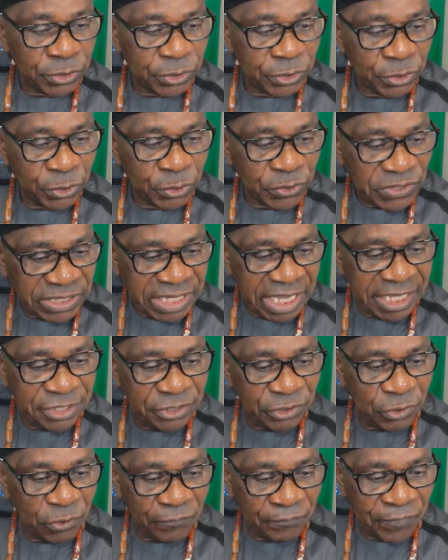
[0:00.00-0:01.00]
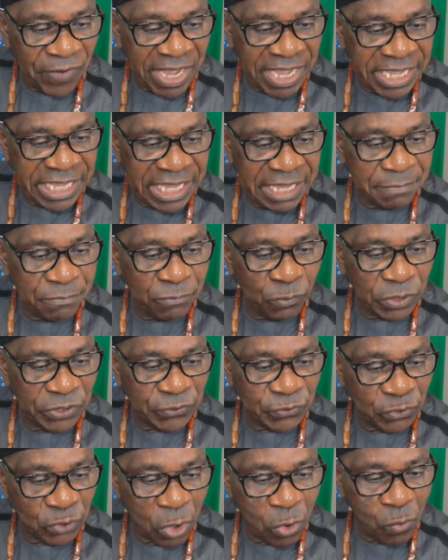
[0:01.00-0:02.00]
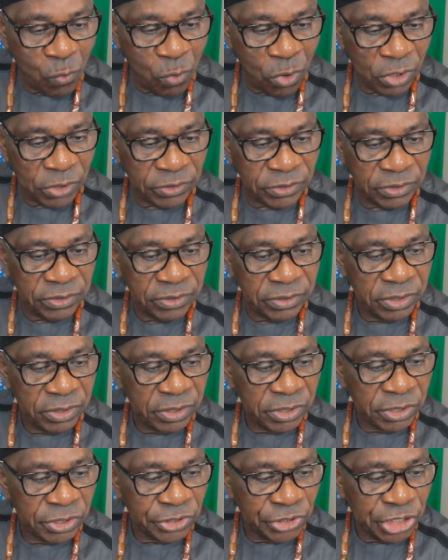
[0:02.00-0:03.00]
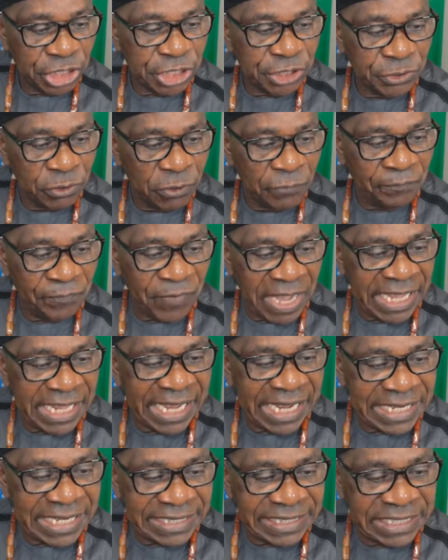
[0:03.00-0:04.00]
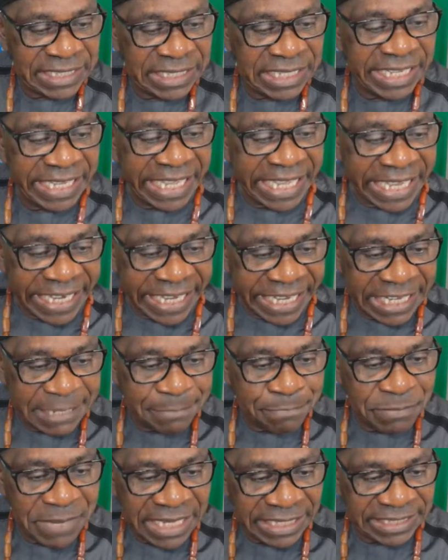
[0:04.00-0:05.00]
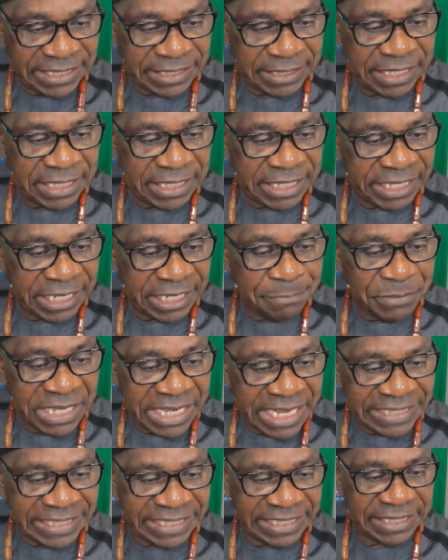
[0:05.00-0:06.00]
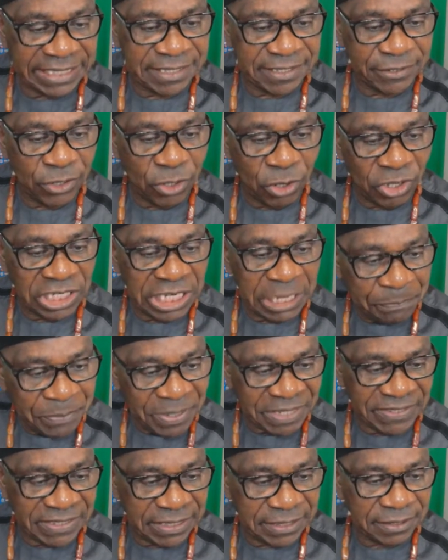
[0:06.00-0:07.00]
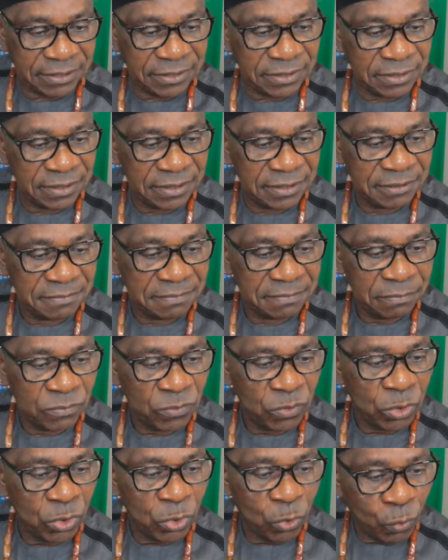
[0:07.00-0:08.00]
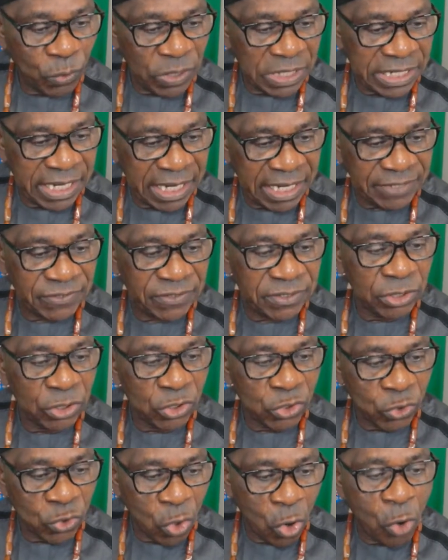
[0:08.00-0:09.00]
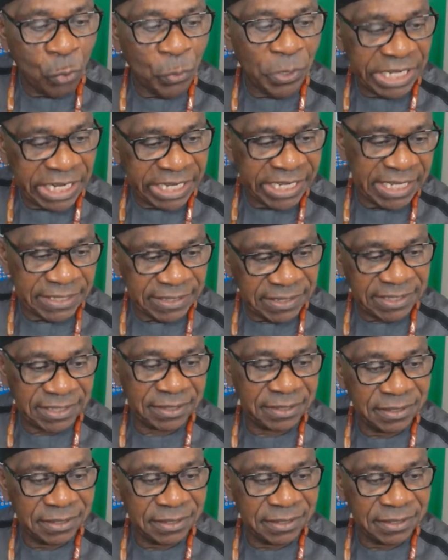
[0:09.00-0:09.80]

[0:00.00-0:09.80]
you said you find him with someone. Did you find anything incriminating on the person? Witness, no, we didn't.